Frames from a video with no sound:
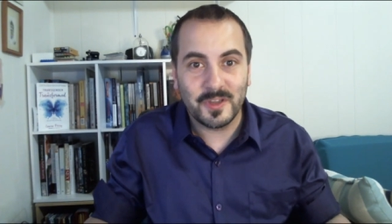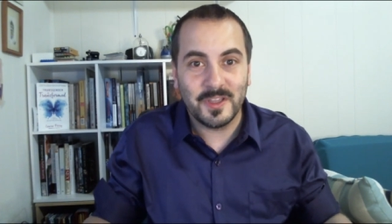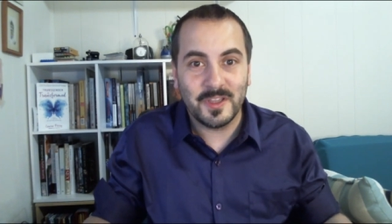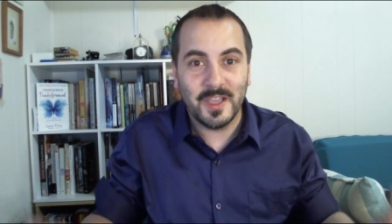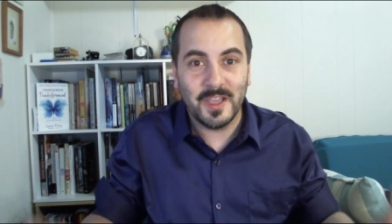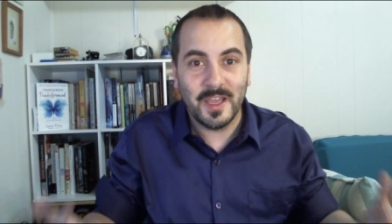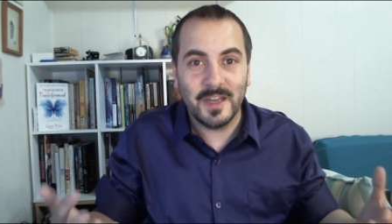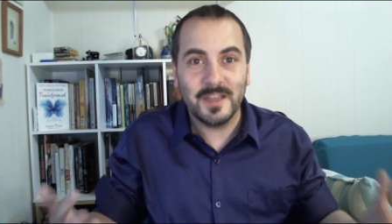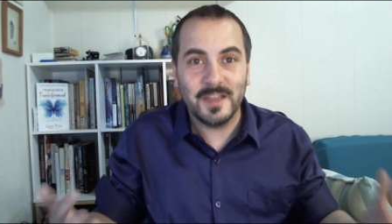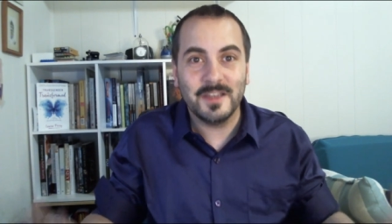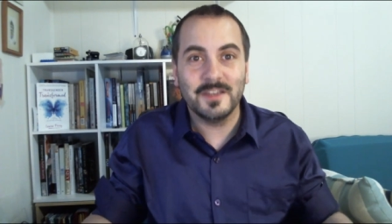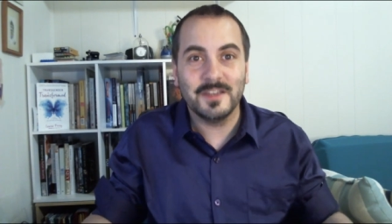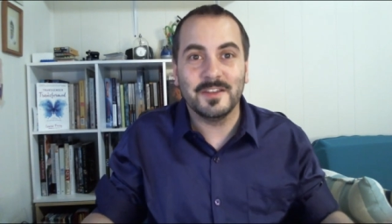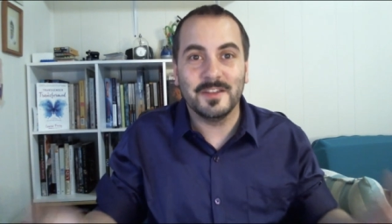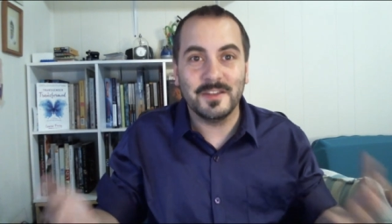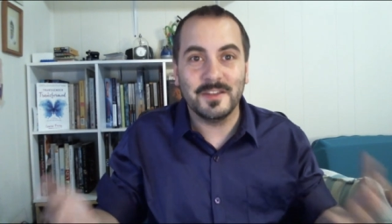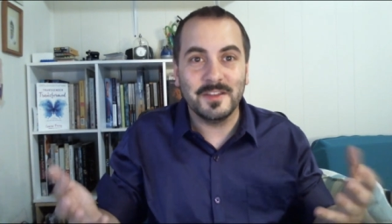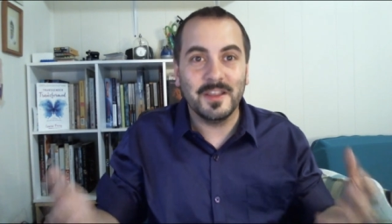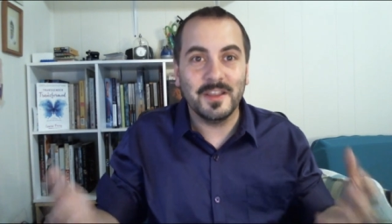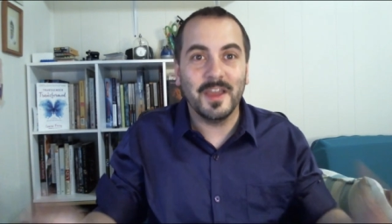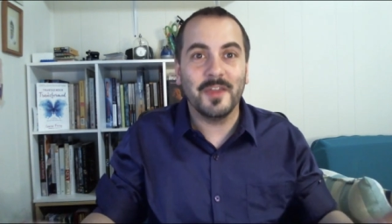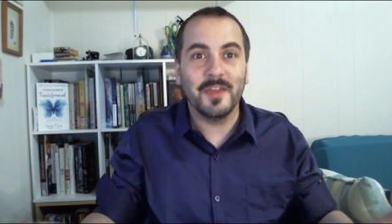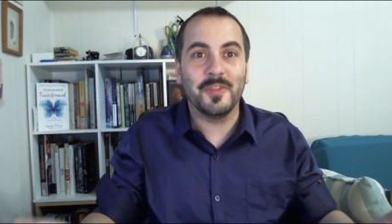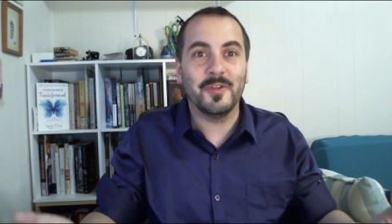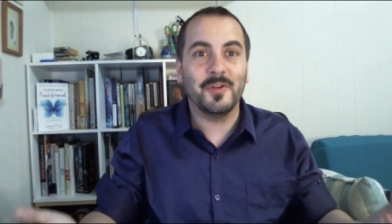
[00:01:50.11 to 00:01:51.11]
getting
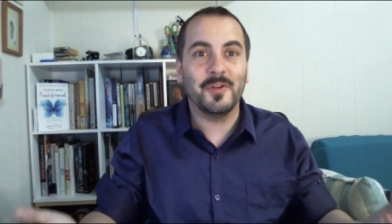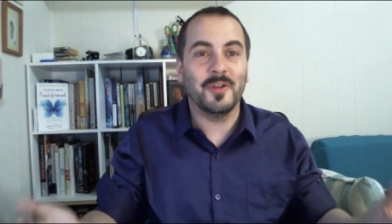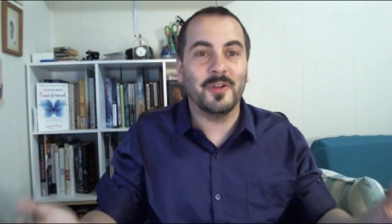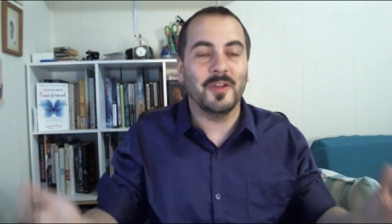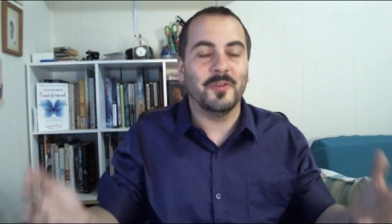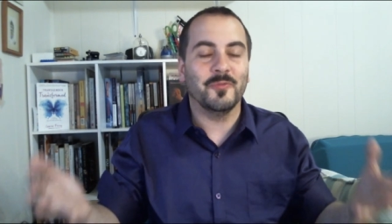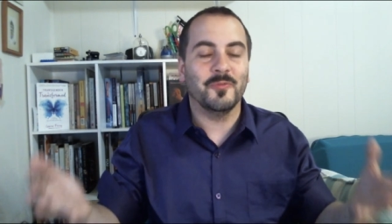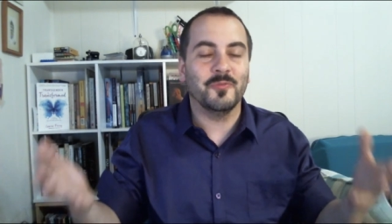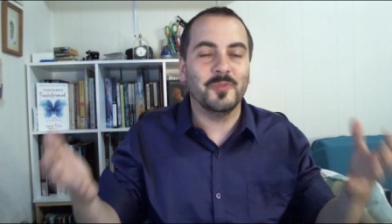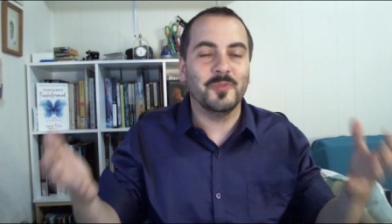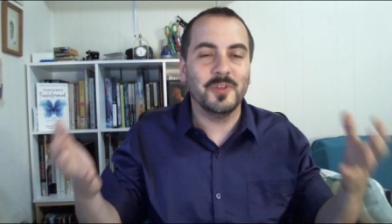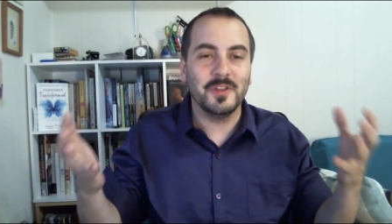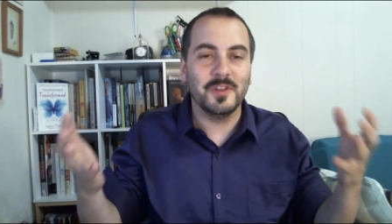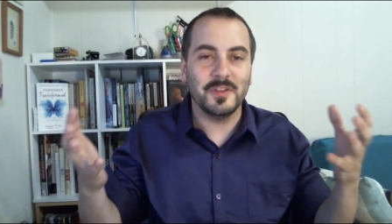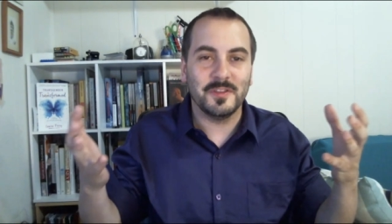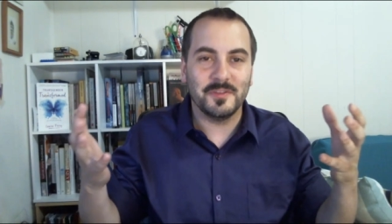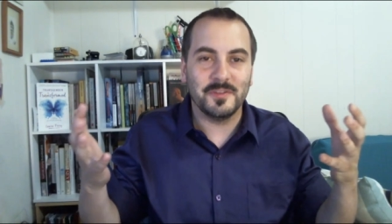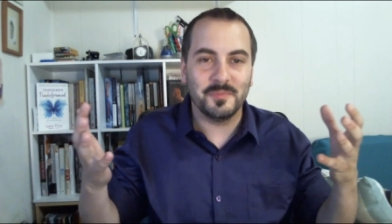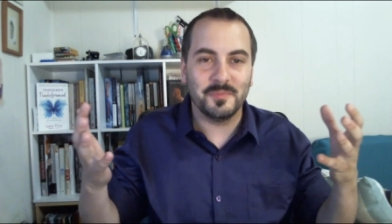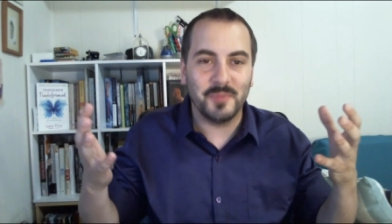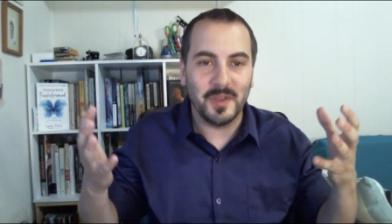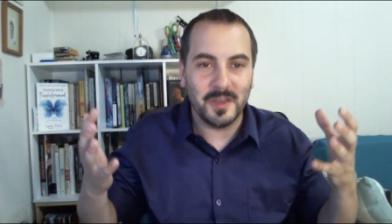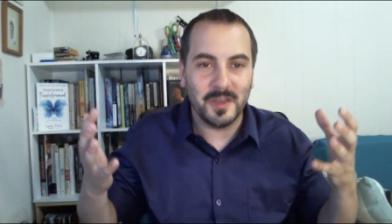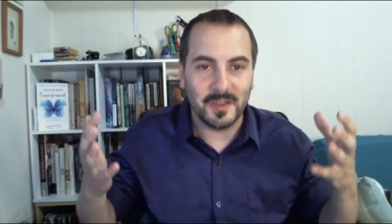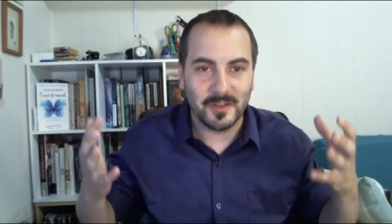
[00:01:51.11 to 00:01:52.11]
together and really
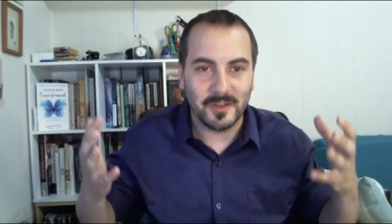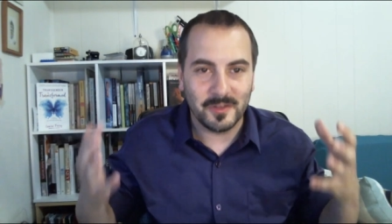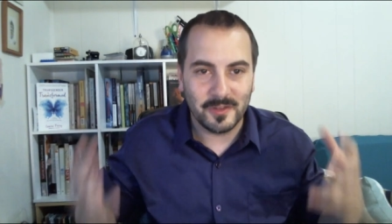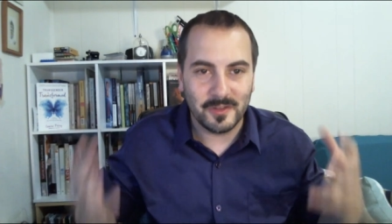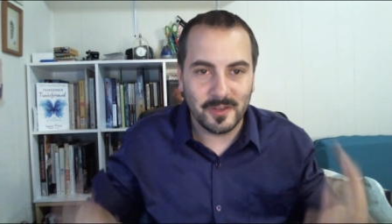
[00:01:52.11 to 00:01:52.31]
spending a